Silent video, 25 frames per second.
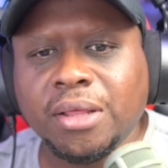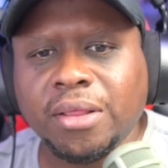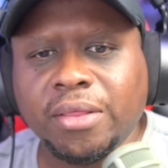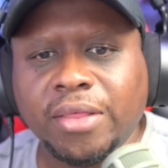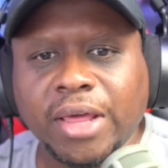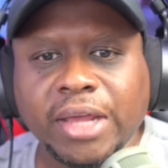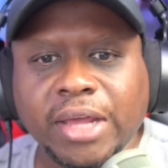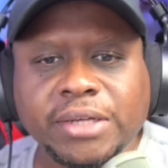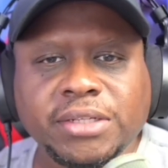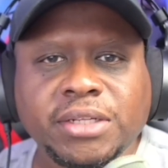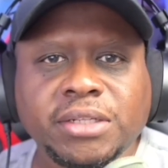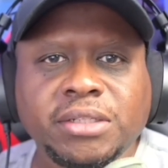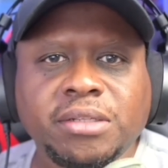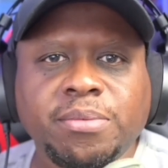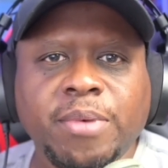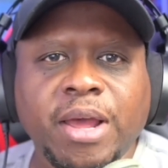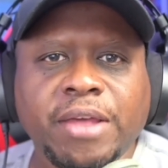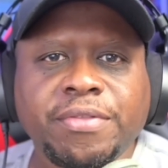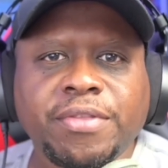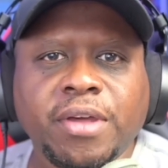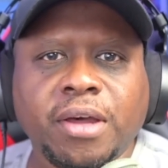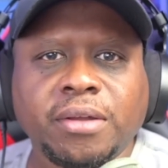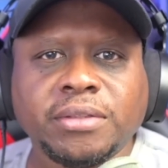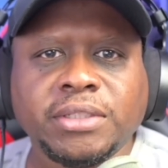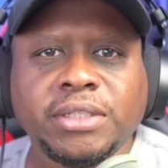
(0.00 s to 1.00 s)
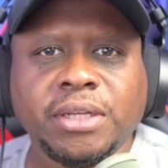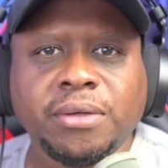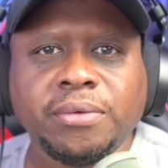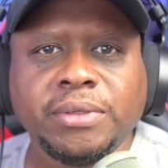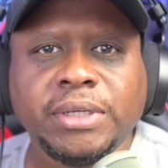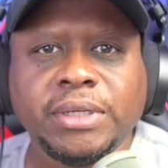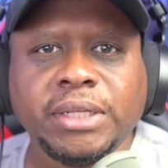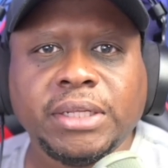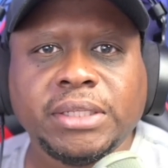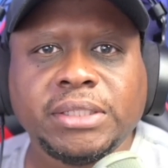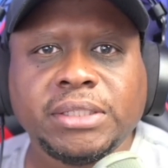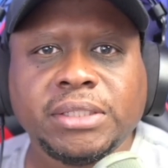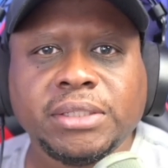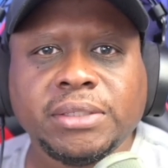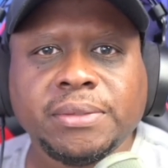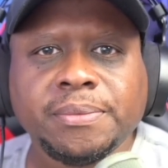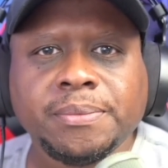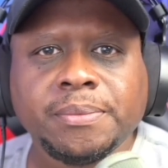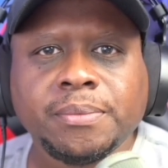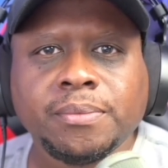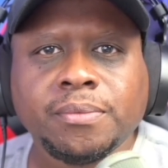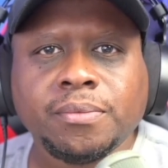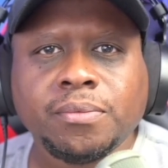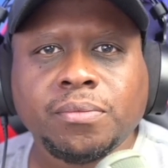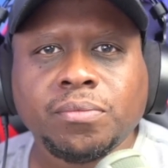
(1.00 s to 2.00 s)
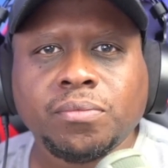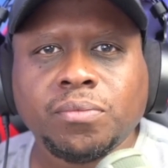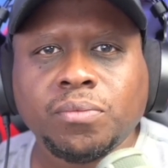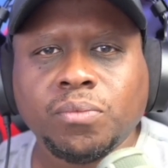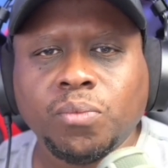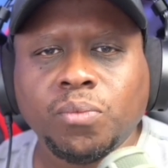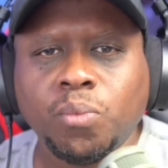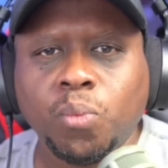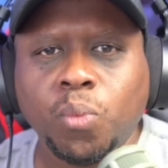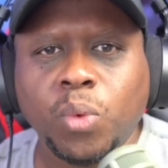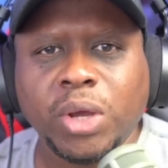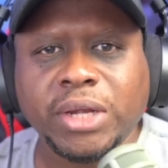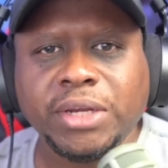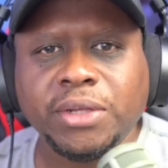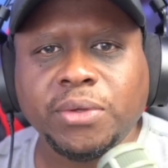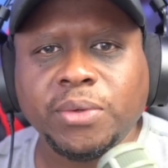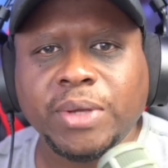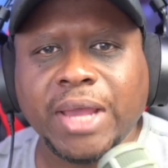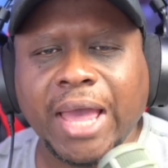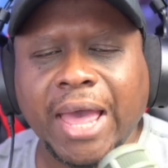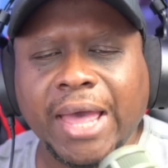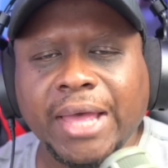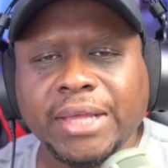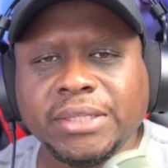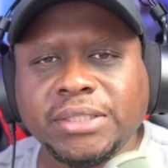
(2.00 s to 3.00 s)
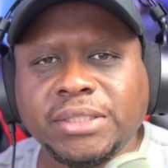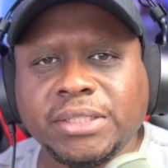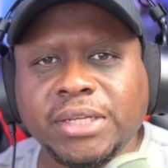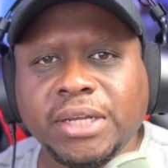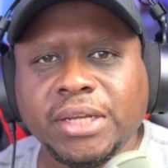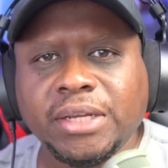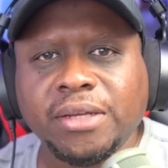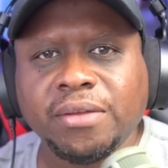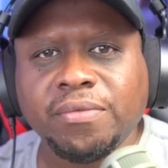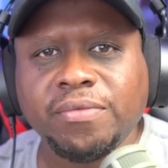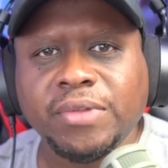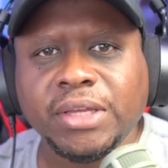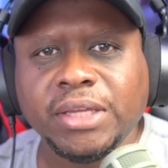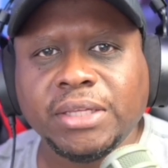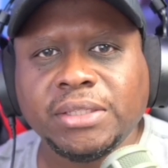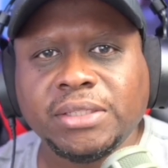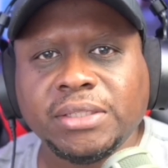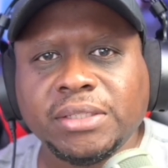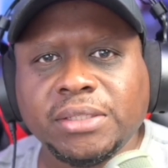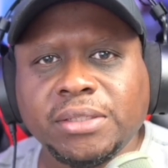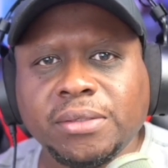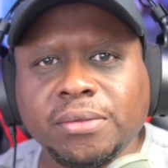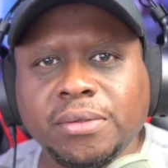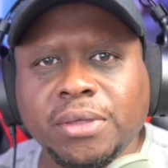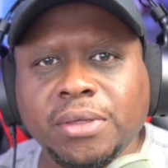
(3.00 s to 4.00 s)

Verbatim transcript: That's just my thoughts on this. What do you guys think of this?